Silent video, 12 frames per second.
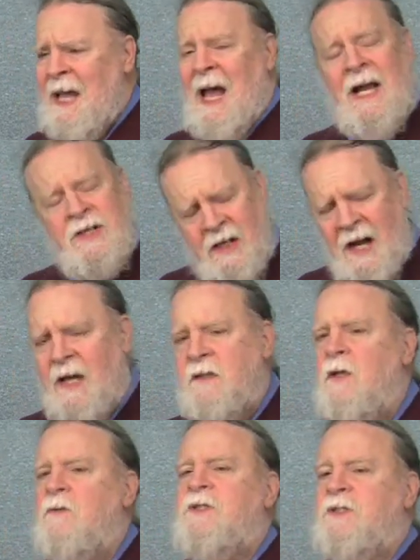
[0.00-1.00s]
And you got to
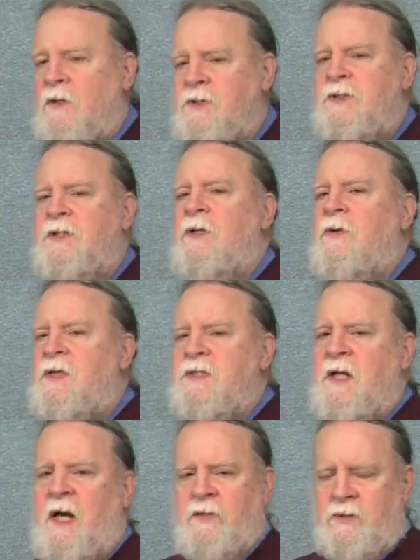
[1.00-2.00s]
know Social Security
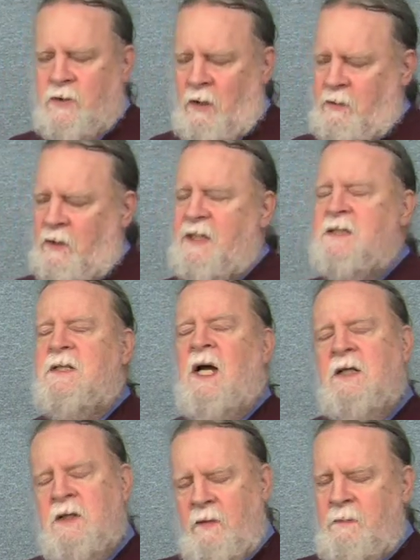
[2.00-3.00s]
is not in trouble. It's
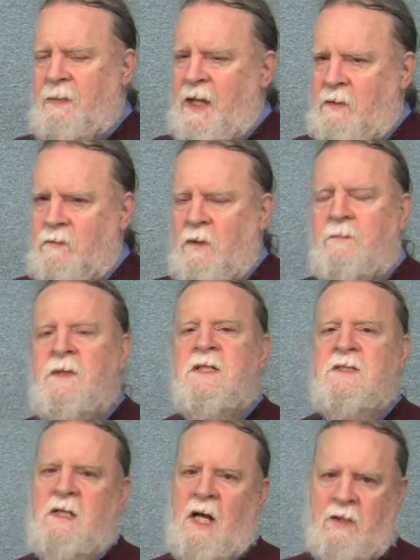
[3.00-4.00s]
not going bankrupt.
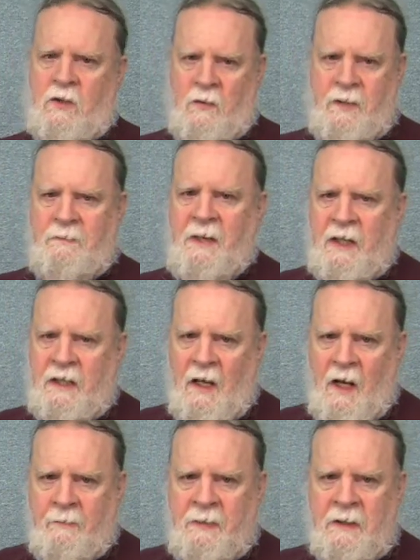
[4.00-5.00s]
It's not going belly
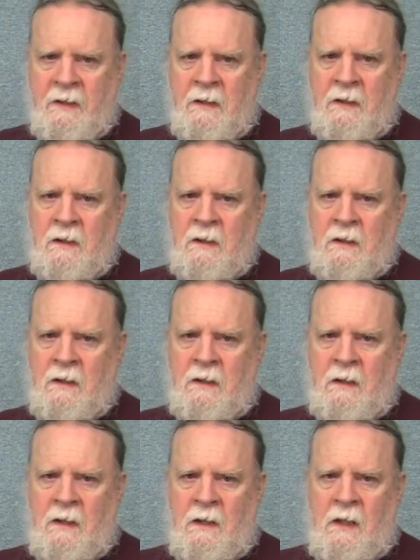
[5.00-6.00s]
up.
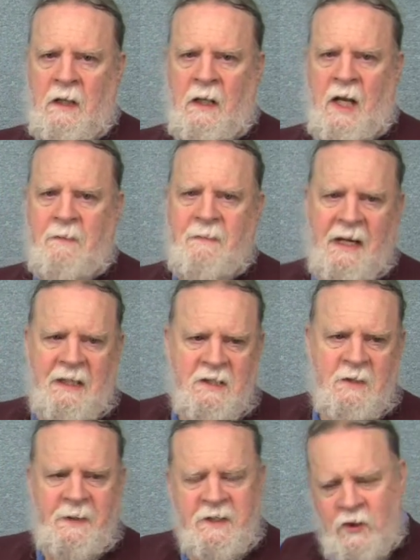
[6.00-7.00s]
It may need
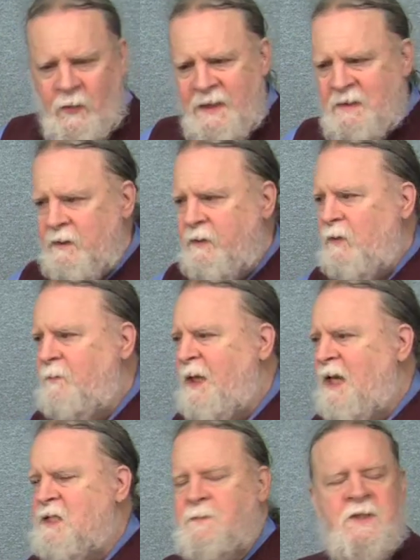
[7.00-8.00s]
to be tweaked a little
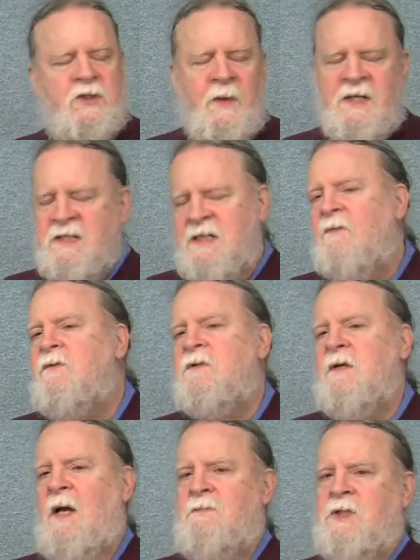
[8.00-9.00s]
bit. It's been tweaked several
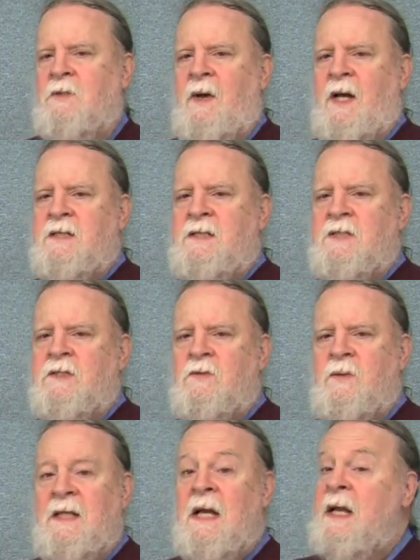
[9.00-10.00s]
times throughout its
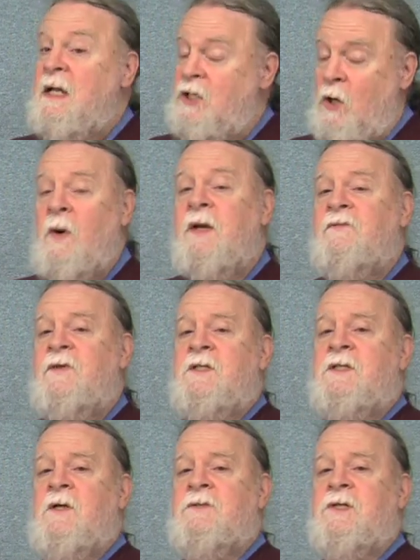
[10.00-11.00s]
history. You want to fix
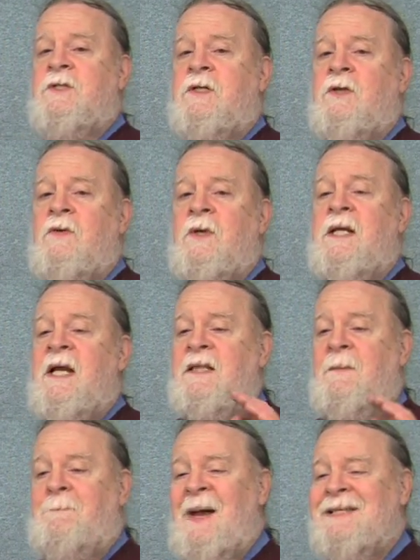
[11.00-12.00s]
Social Security?
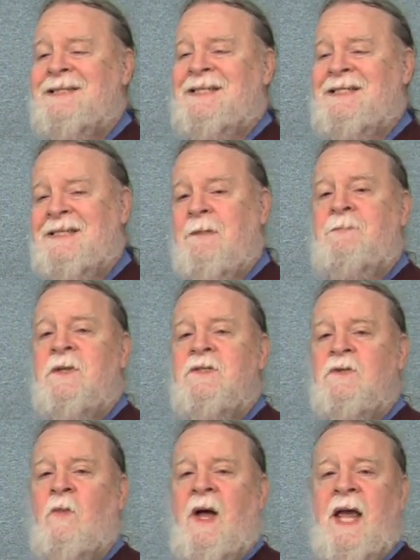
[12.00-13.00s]
The best, the
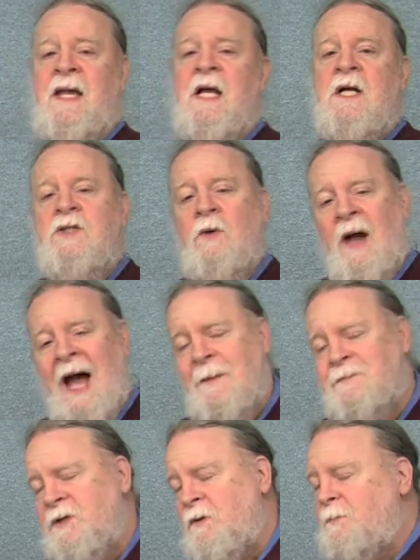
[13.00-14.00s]
simplest way to
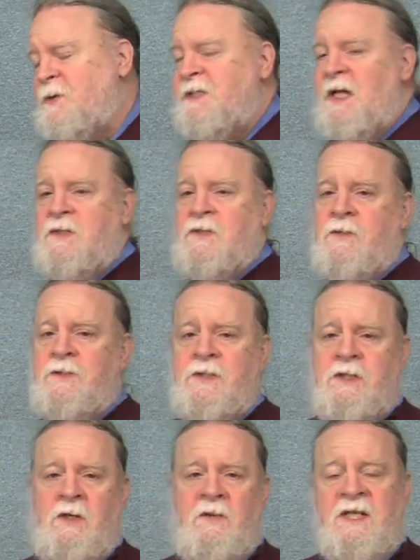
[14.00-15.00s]
absolutely protect Social
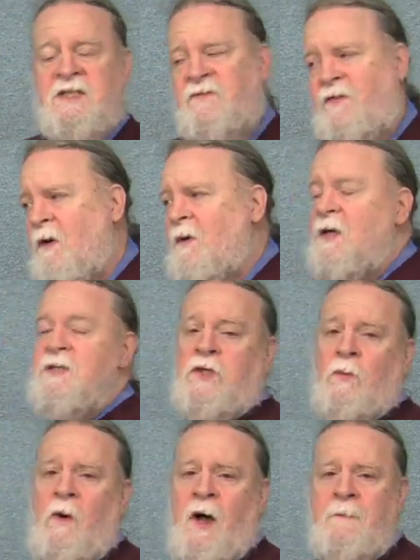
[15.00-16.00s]
Security as far out as
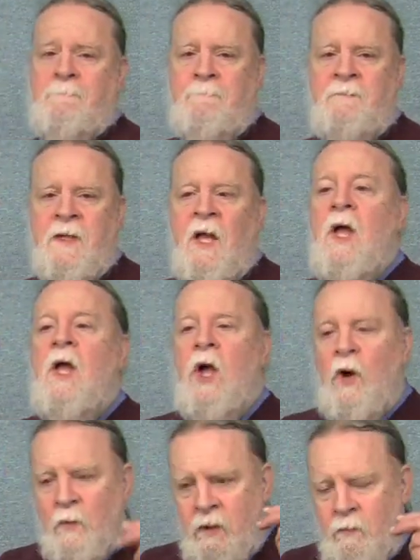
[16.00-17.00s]
you want,
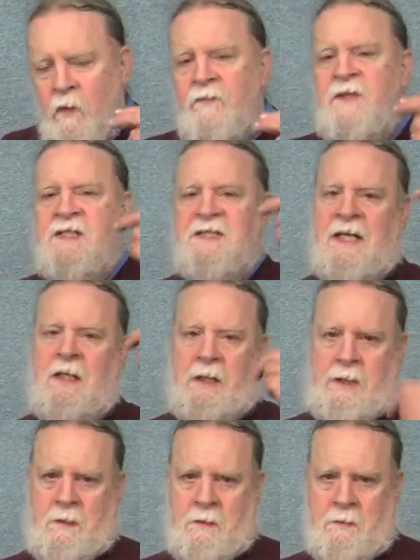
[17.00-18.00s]
remove the
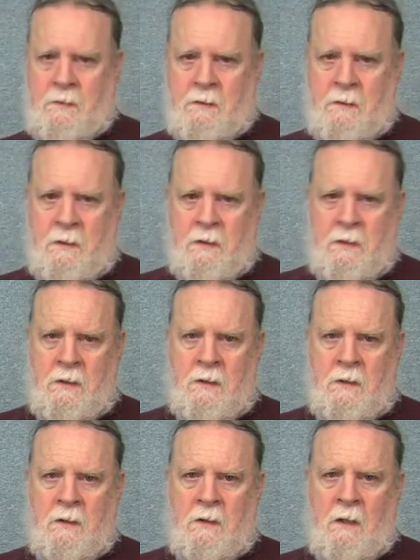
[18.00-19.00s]
ceiling
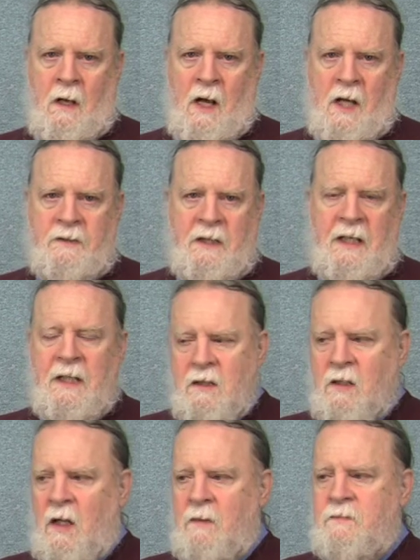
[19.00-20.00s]
on the
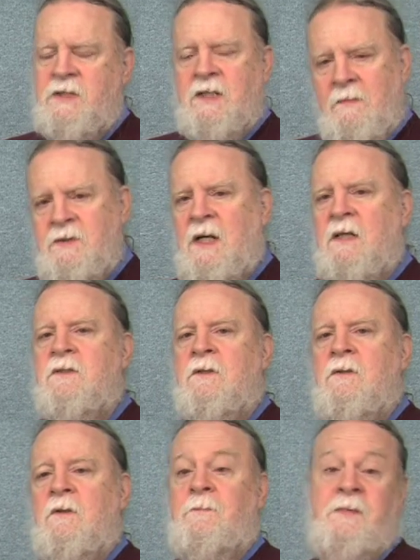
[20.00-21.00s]
income subject
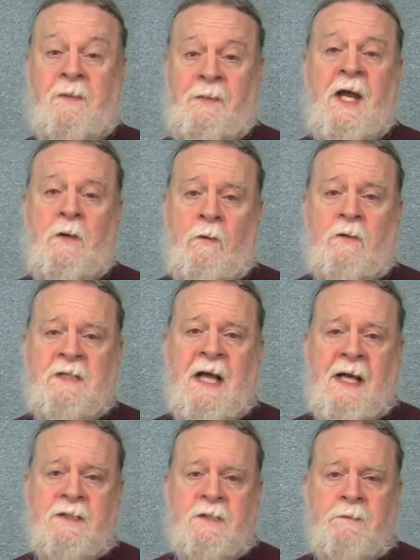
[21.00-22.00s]
to the payroll
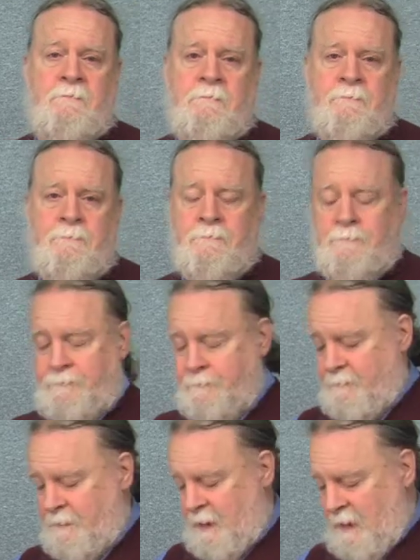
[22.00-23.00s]
tax.
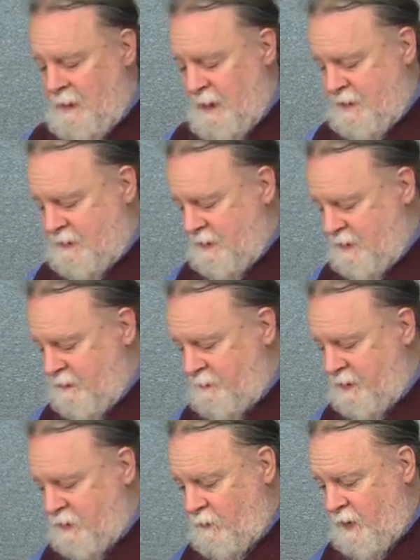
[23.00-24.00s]
That's the
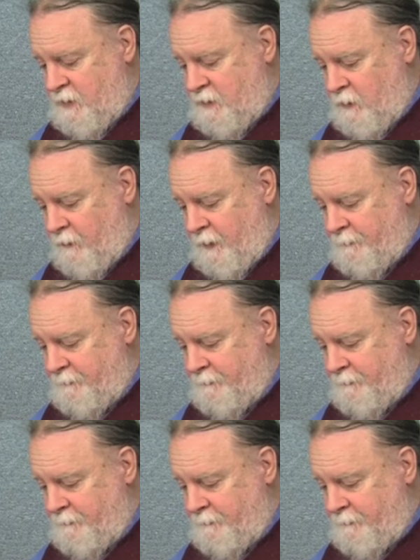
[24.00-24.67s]
simplest way to do it.